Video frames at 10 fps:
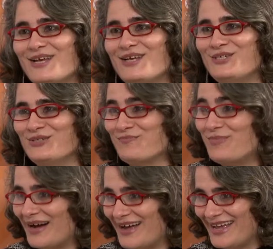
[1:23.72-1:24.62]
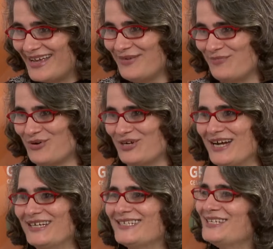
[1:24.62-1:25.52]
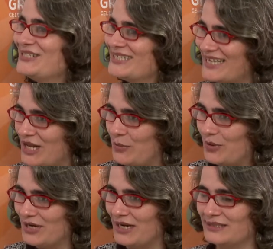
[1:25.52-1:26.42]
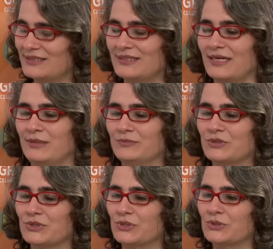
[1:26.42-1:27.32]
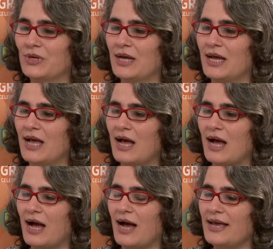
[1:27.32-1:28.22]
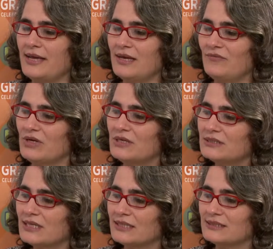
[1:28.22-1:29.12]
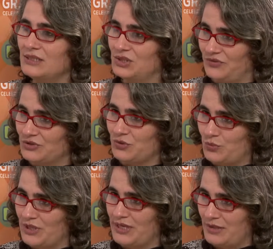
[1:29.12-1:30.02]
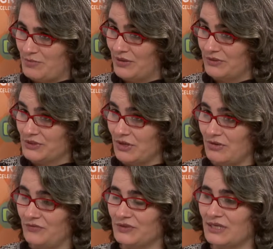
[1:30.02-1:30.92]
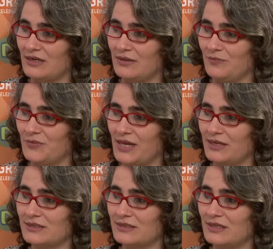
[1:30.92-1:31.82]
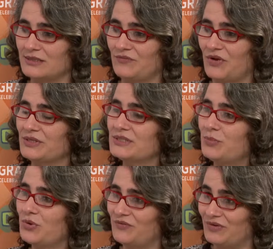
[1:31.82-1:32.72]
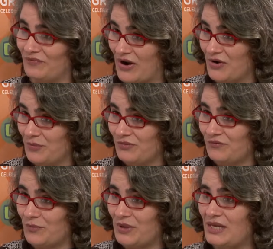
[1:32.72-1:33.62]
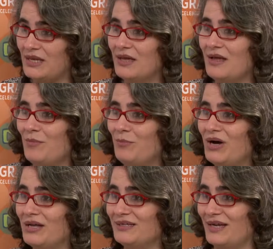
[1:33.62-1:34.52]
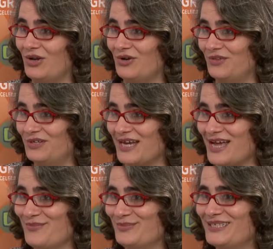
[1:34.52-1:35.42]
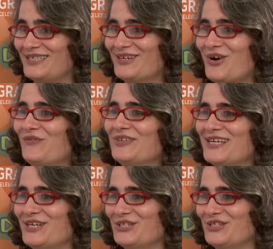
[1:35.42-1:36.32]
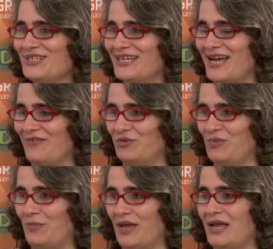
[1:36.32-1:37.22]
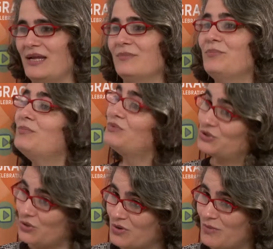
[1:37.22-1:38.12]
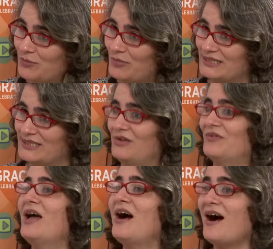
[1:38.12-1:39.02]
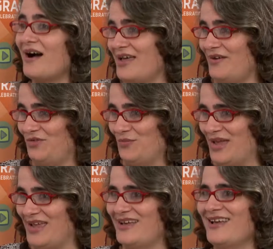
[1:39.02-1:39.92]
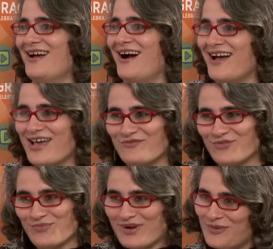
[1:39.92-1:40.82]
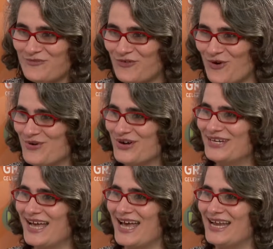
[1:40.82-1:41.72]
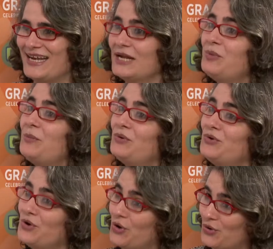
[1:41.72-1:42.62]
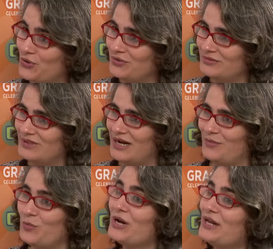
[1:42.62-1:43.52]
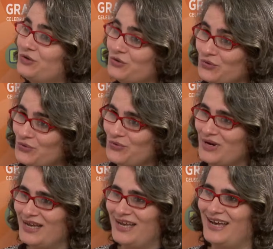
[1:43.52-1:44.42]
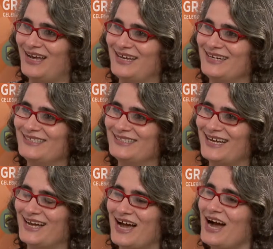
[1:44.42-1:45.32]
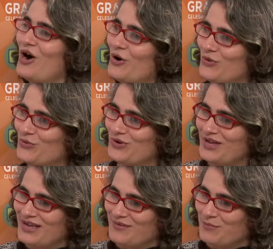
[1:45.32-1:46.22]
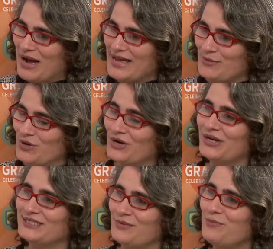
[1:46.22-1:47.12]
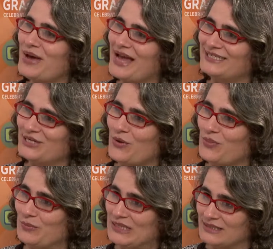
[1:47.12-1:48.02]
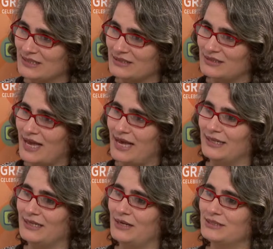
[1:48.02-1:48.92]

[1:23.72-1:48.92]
to buy products and to sell products. So I have learned as an individual working at Microsoft that it's a very supportive environment for me. But a lot of the times, the conversations that have to be made to talk about myself, I have to come forward and let people know what I do and how my work is impacting on the business. And it's